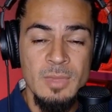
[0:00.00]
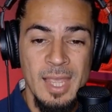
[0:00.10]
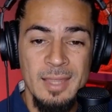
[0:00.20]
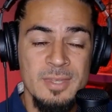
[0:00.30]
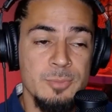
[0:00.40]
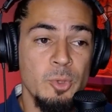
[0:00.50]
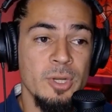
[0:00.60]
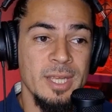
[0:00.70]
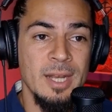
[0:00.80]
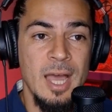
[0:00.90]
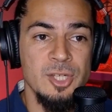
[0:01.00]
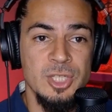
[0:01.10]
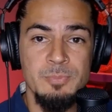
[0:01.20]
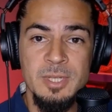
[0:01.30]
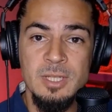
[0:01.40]
And this book cannot
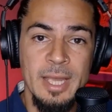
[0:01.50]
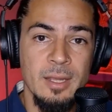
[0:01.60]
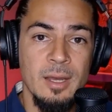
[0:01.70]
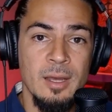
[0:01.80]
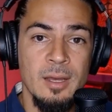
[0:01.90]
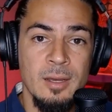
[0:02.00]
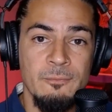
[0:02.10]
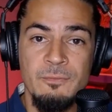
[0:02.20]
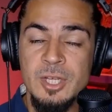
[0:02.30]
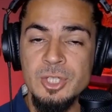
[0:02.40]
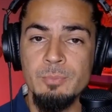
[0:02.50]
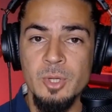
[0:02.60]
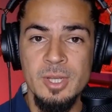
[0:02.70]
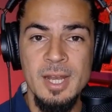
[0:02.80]
just be like a fiction book.